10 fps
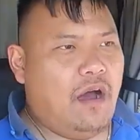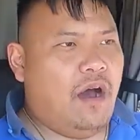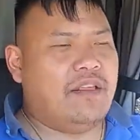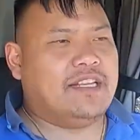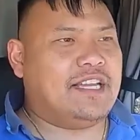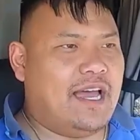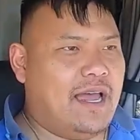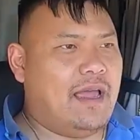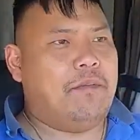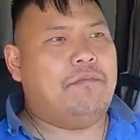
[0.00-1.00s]
all the
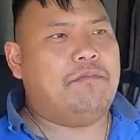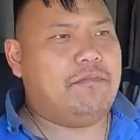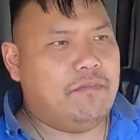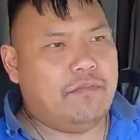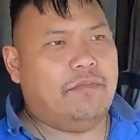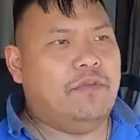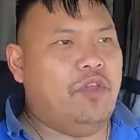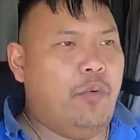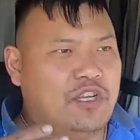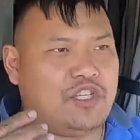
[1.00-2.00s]
time
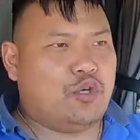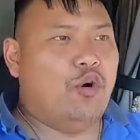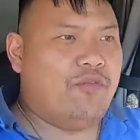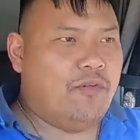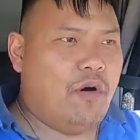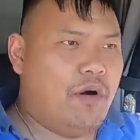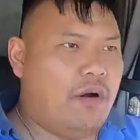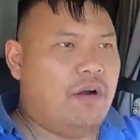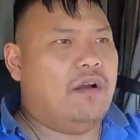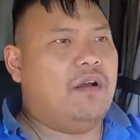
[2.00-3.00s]
you went to school
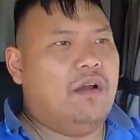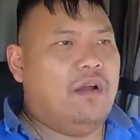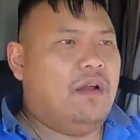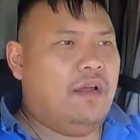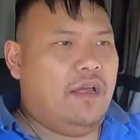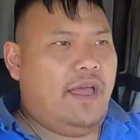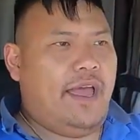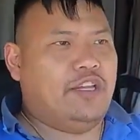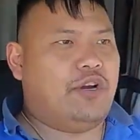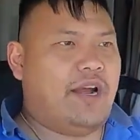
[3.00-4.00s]
for
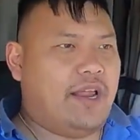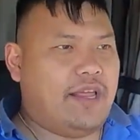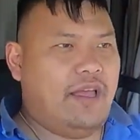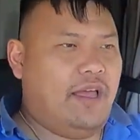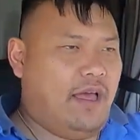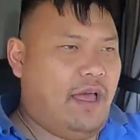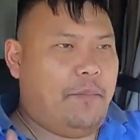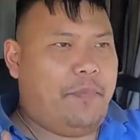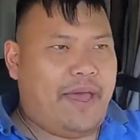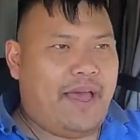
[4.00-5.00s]
and try to
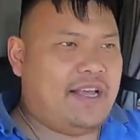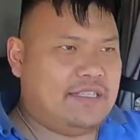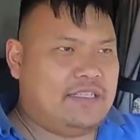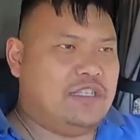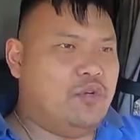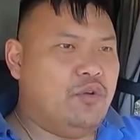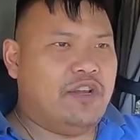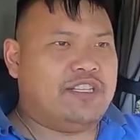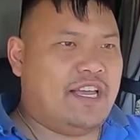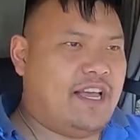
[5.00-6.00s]
pass, do
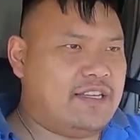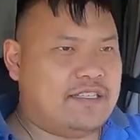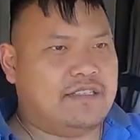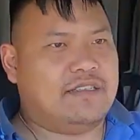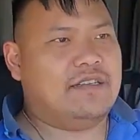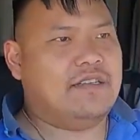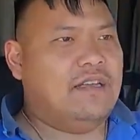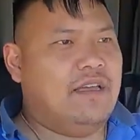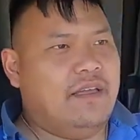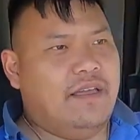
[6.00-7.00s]
your tests
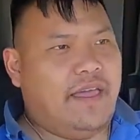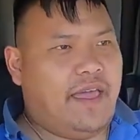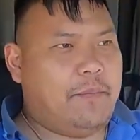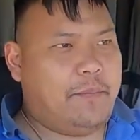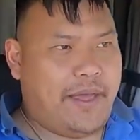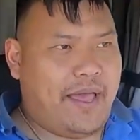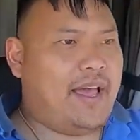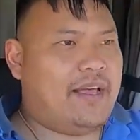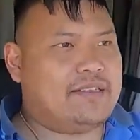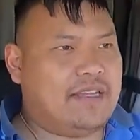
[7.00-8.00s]
and
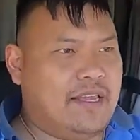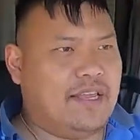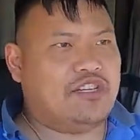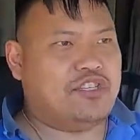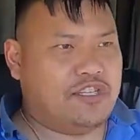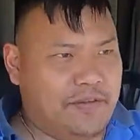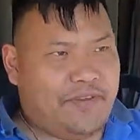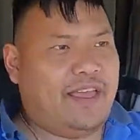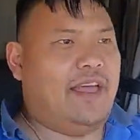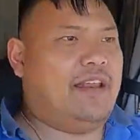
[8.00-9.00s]
pass and get your
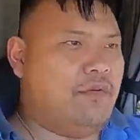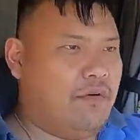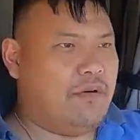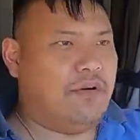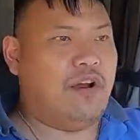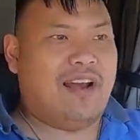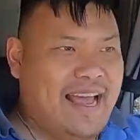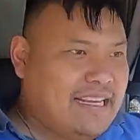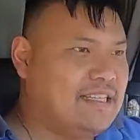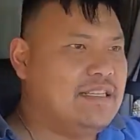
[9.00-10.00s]
certificate or your
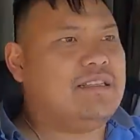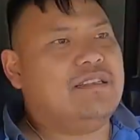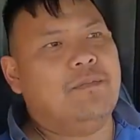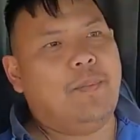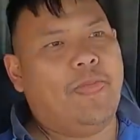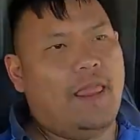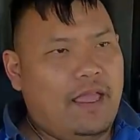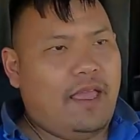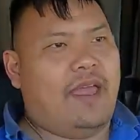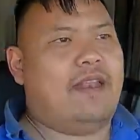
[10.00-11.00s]
license,
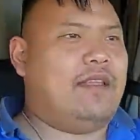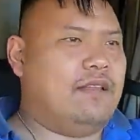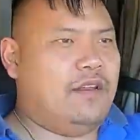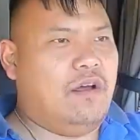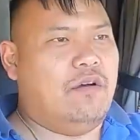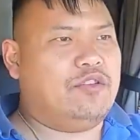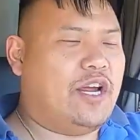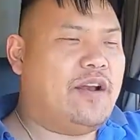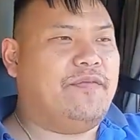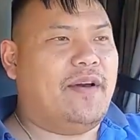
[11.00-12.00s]
and you know,
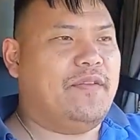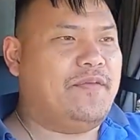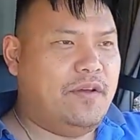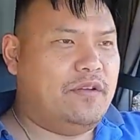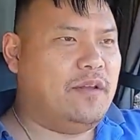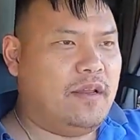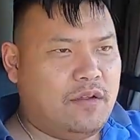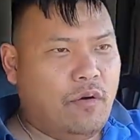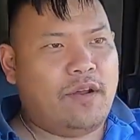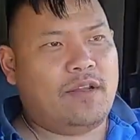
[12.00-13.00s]
trying to find a field
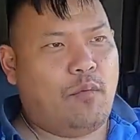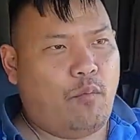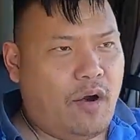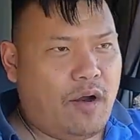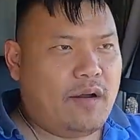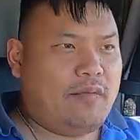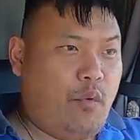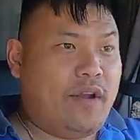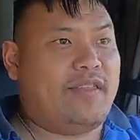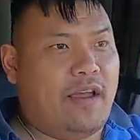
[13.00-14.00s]
and go in and work
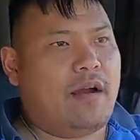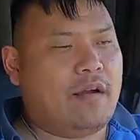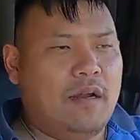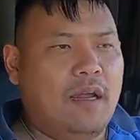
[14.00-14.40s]
there,